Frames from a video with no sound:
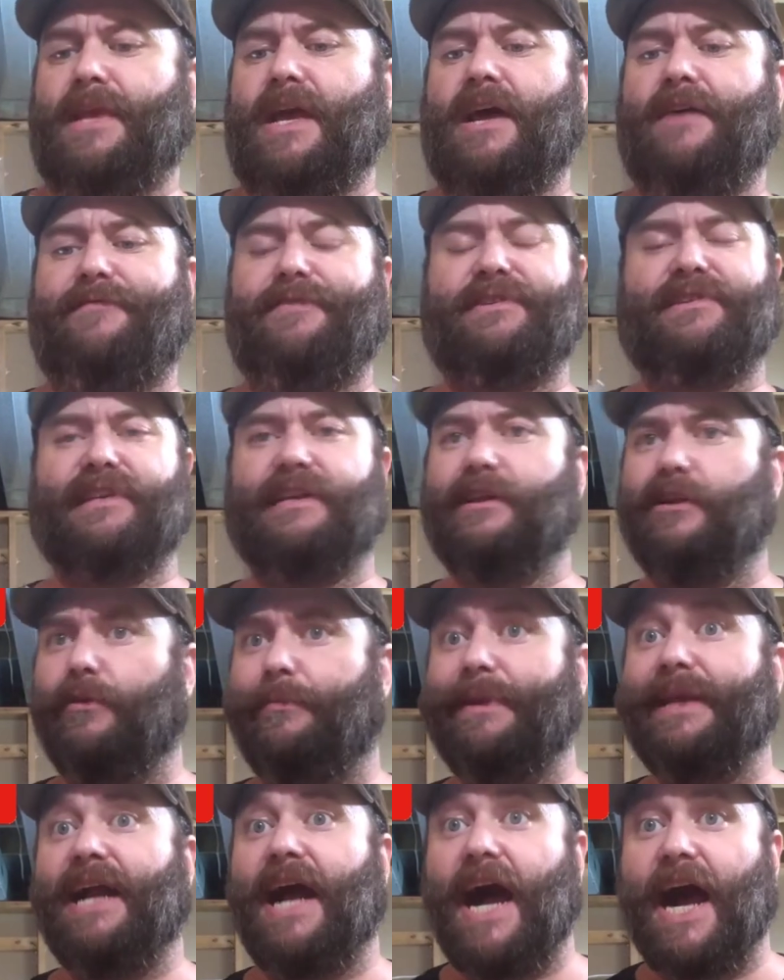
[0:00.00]
If it's a little
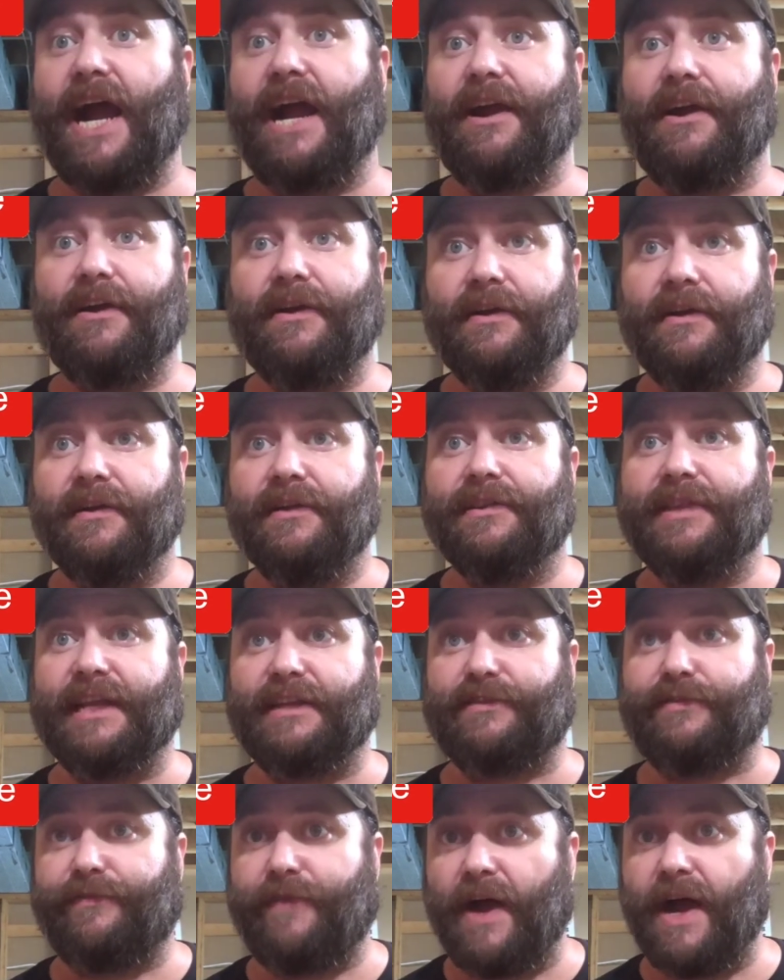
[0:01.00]
bit higher,
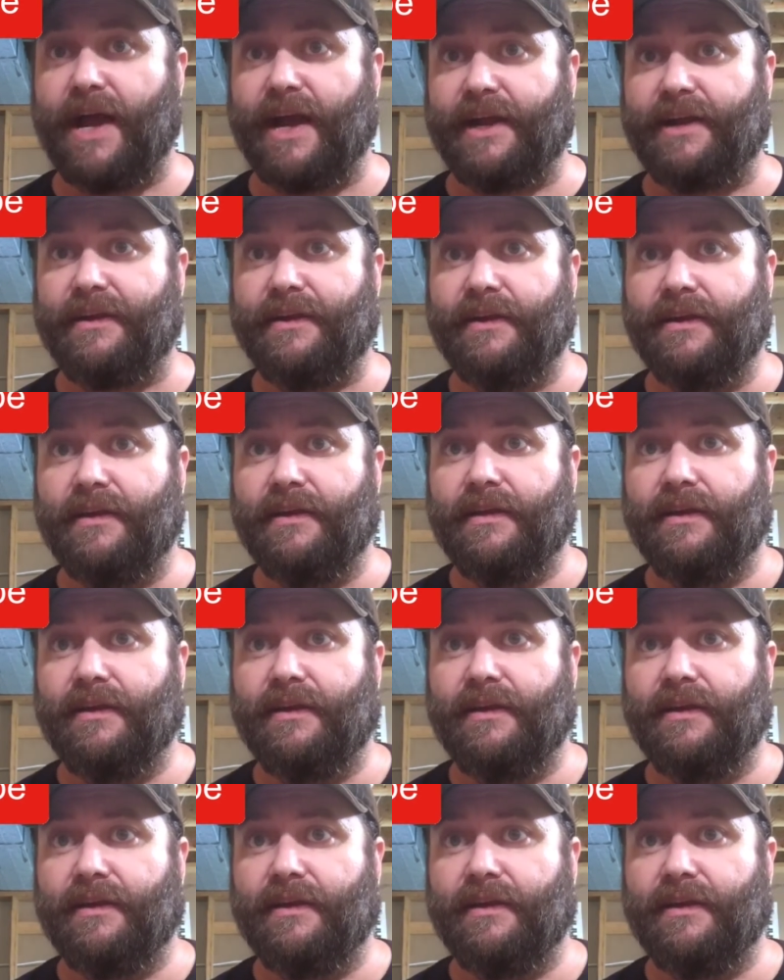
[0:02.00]
that's fine.